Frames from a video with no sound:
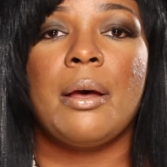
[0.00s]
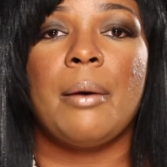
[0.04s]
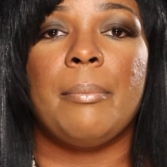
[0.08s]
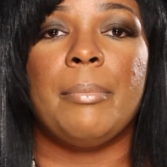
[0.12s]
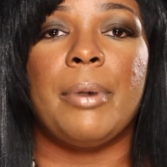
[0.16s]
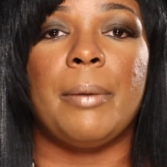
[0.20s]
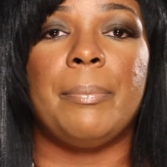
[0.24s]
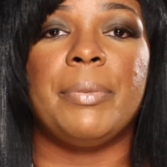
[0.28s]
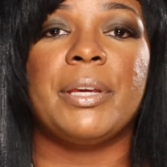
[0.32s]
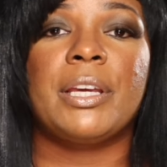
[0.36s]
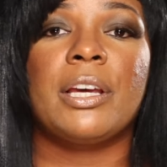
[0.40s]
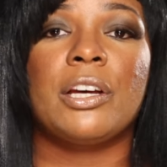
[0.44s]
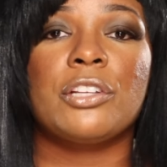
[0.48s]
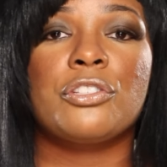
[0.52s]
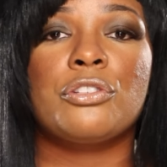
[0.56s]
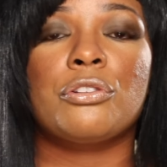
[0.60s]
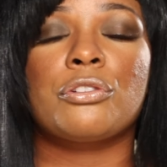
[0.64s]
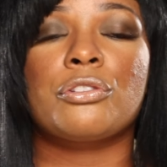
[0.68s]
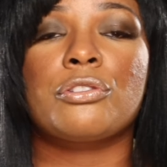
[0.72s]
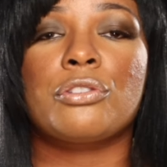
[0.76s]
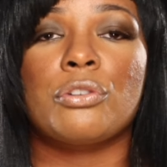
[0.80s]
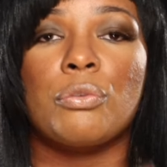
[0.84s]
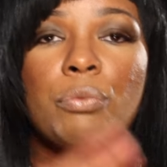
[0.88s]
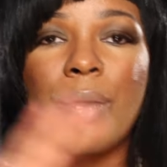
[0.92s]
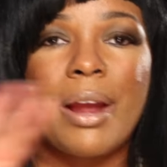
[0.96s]
But because you're
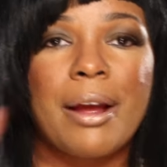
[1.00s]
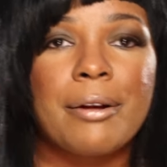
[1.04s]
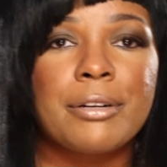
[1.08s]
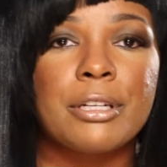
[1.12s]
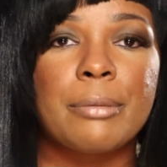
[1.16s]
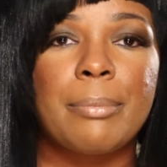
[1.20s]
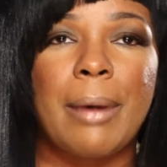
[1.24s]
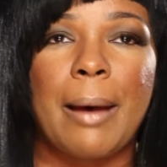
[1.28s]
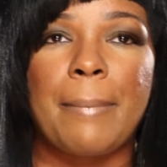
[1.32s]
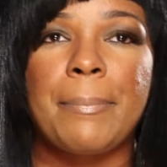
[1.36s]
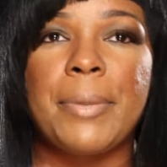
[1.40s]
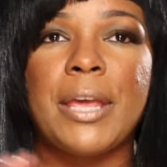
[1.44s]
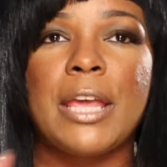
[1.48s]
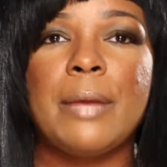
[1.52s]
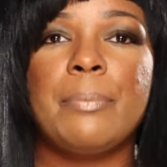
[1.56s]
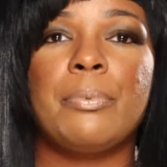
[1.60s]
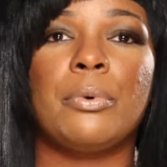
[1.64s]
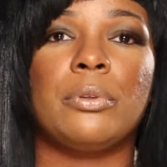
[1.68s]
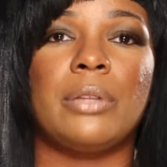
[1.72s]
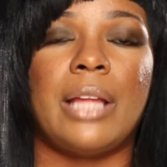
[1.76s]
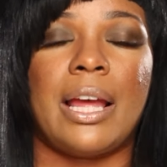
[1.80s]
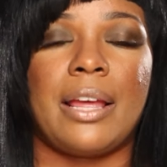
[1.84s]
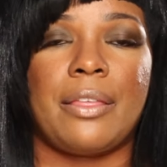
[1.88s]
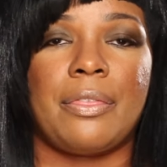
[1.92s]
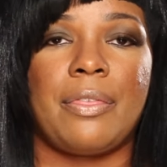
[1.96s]
surrounded by
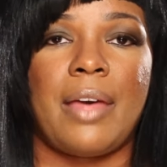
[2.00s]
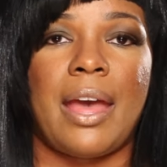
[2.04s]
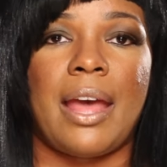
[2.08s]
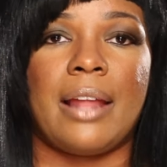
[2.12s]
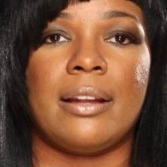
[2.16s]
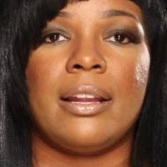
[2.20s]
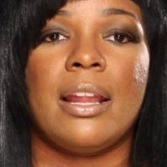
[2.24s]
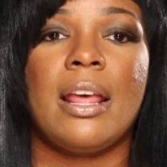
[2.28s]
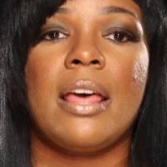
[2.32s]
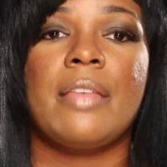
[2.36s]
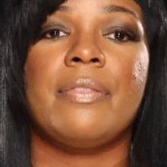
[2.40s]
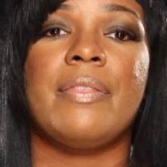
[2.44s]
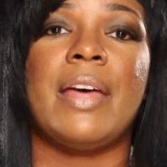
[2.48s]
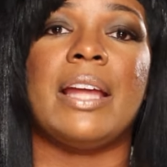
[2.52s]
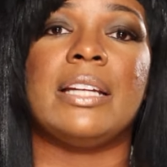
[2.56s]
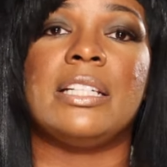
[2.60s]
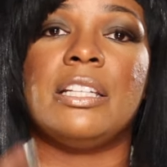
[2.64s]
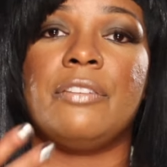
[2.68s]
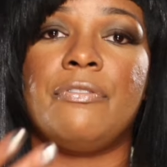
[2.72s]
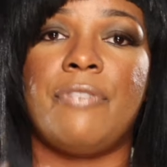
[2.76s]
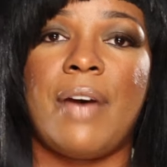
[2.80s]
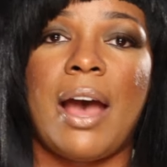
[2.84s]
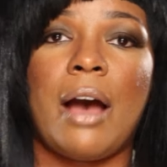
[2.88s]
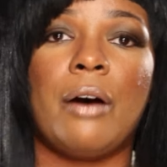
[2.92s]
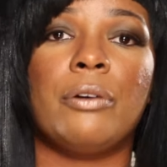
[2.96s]
people like that, that
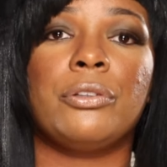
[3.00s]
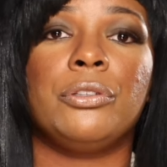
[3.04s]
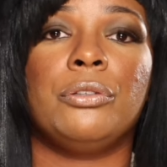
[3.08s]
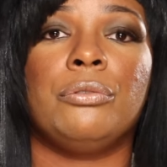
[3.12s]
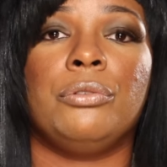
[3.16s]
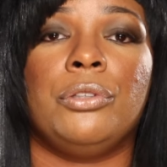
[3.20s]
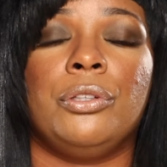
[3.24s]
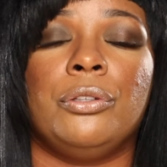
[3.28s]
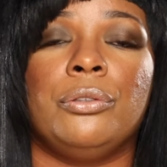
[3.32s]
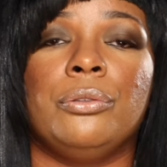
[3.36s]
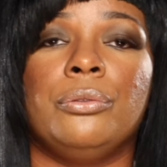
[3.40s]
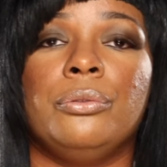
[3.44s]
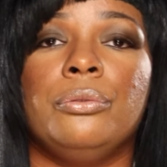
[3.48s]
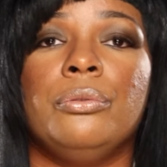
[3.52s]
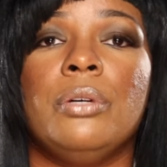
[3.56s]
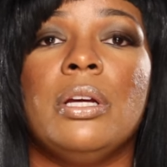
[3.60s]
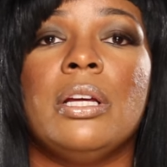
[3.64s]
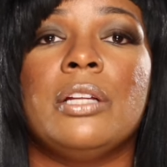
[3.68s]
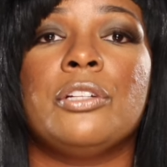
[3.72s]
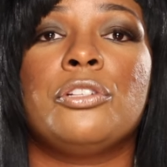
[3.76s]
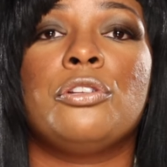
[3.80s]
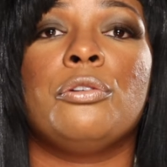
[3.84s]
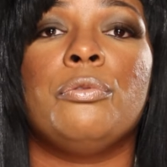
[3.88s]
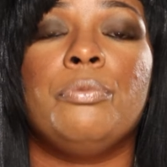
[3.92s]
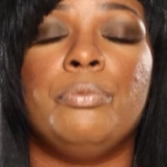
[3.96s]
devalue you
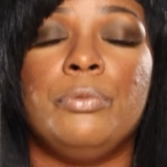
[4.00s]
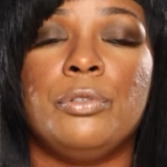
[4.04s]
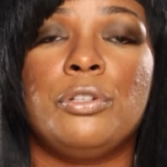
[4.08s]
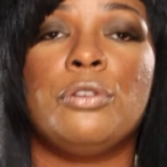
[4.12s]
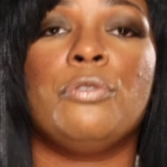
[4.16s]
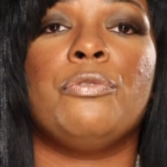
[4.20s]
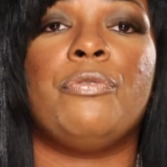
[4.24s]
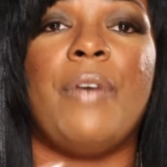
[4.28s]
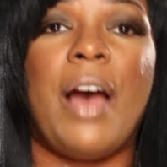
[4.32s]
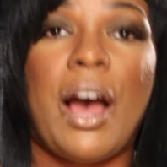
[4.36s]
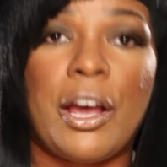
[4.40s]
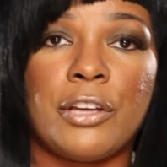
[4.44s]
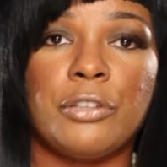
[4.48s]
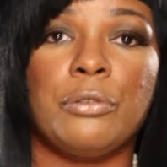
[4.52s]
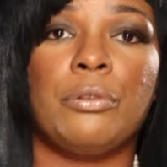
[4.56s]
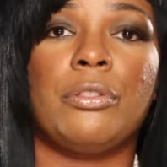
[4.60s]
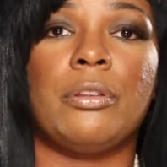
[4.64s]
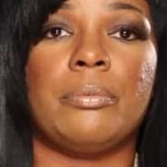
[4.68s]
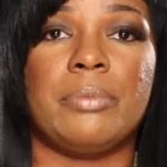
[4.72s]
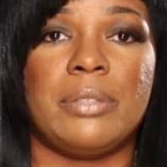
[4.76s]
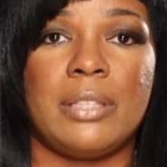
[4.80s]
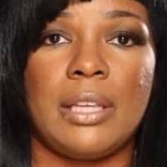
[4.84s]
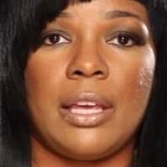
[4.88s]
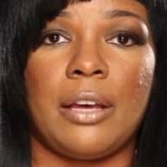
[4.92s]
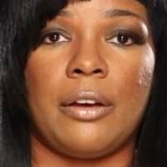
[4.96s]
to value
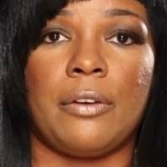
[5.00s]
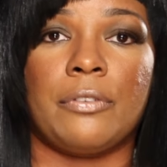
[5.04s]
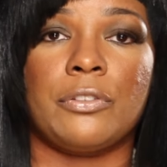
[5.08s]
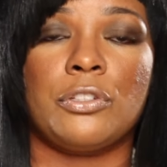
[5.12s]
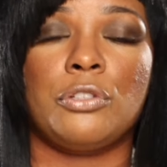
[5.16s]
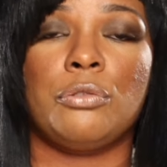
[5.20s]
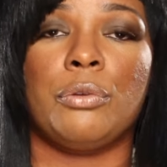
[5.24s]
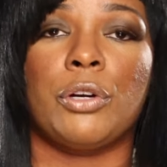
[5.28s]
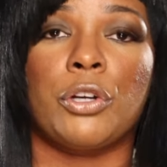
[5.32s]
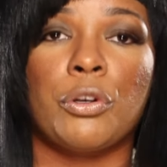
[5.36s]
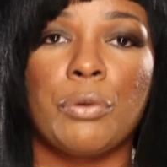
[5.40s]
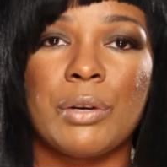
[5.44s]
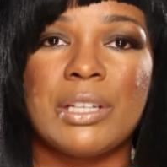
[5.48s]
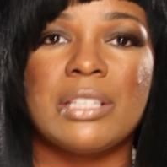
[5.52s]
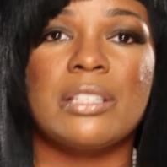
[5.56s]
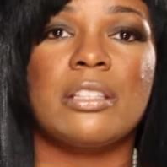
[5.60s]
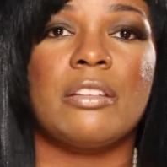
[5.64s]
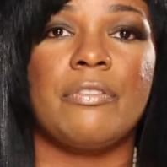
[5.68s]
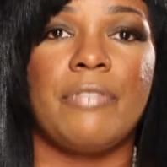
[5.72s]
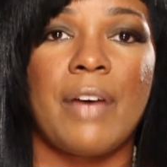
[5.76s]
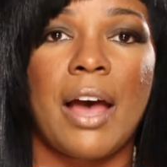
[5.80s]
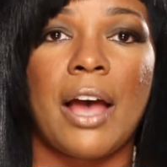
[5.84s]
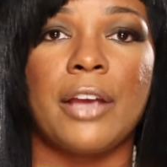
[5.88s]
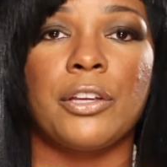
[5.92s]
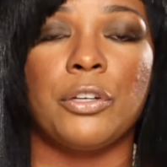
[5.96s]
themselves, to increase
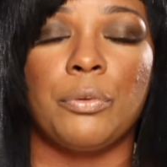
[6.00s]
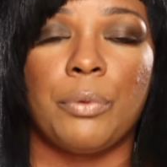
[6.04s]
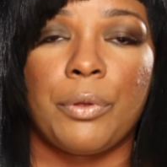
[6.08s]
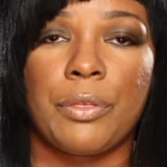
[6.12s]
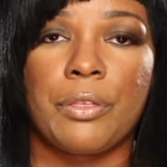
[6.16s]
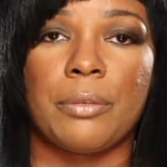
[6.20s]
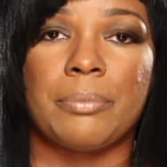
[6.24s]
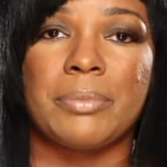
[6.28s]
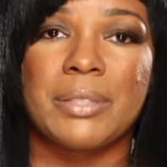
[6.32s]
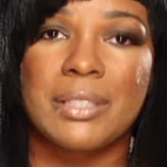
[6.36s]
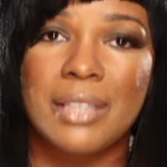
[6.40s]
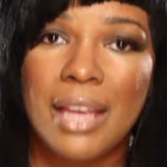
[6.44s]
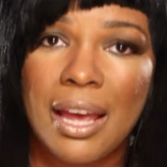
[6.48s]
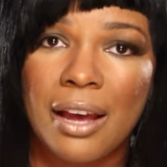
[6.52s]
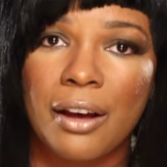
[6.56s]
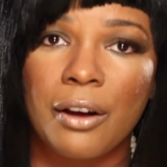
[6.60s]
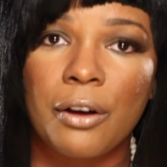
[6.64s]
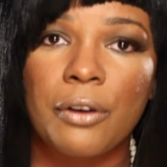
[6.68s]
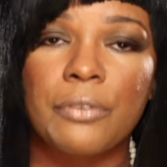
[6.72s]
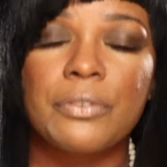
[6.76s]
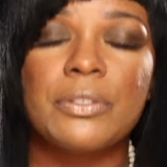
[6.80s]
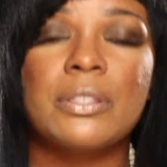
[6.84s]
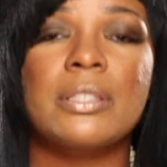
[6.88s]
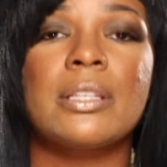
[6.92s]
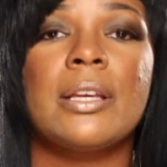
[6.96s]
the value with
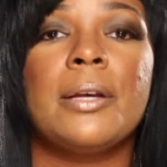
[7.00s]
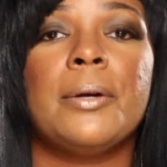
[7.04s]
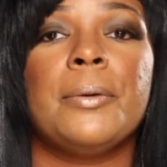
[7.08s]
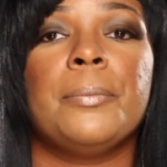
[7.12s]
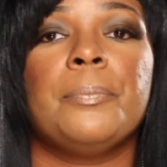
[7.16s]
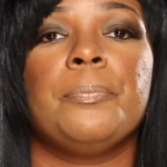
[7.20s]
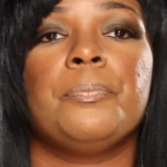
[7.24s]
themselves,